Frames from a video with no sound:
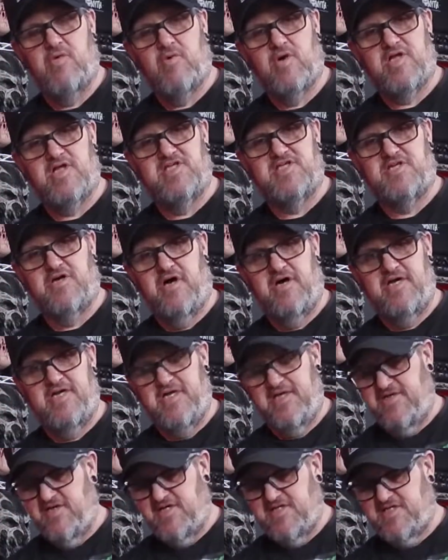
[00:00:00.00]
of work that's gone
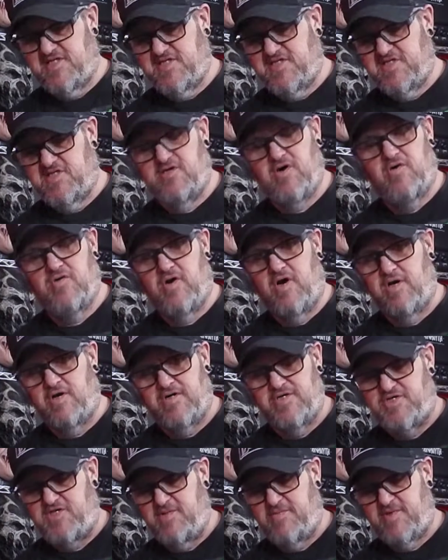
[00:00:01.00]
into this, this is no longer
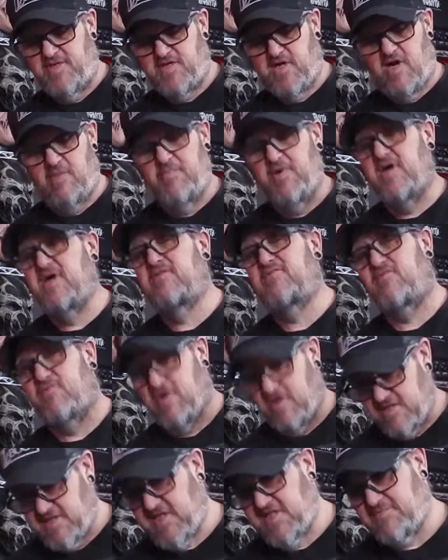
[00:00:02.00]
a cheap guitar, but for
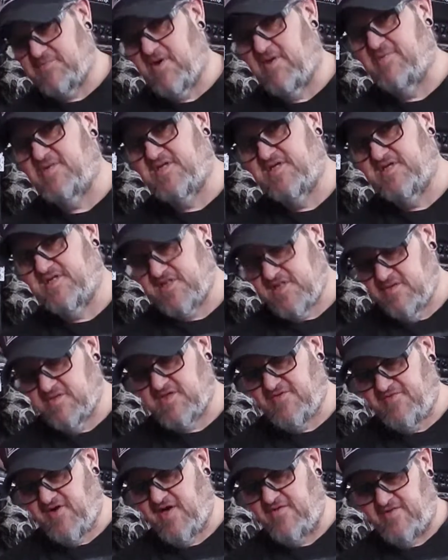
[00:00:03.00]
all intents and purposes, it was
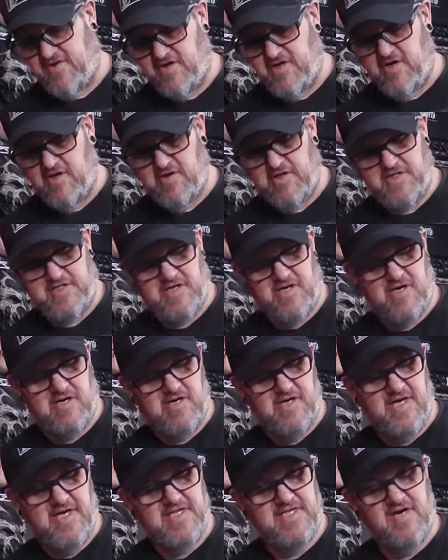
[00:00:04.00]
a $500 guitar,
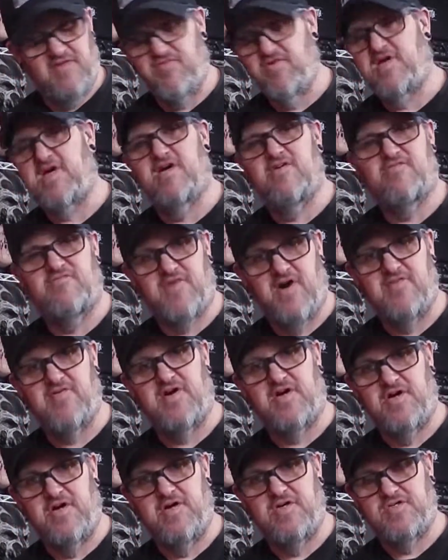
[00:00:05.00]
and I definitely got
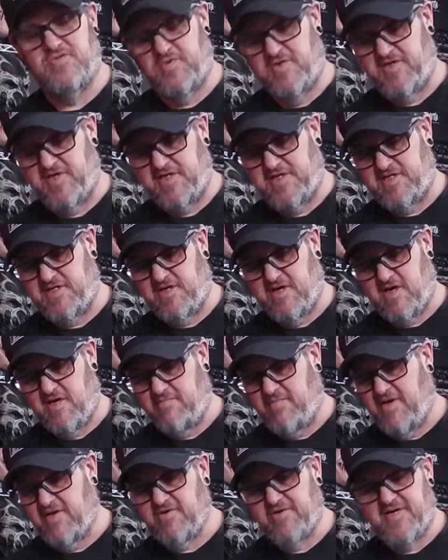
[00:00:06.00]
$500 worth of guitar.
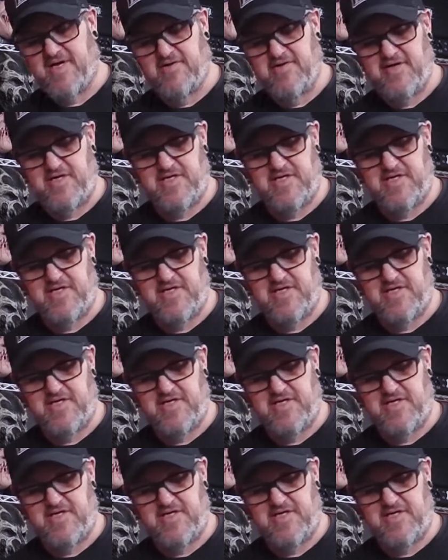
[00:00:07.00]
Michael Kelly